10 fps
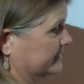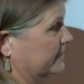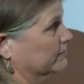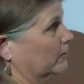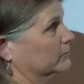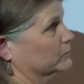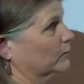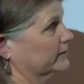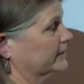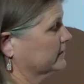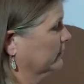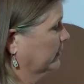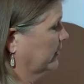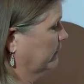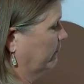0 is what that's
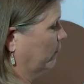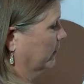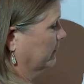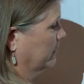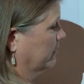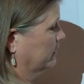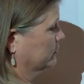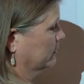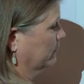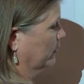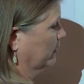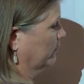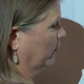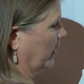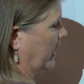looking for. So I'm looking
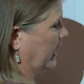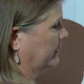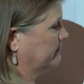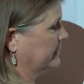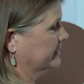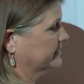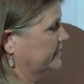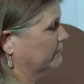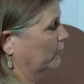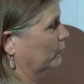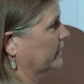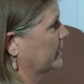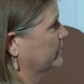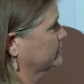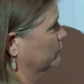for the height at being 0 when he
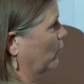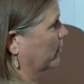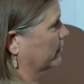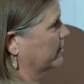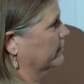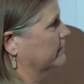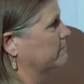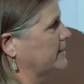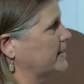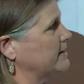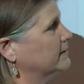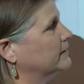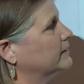hits the water here at B.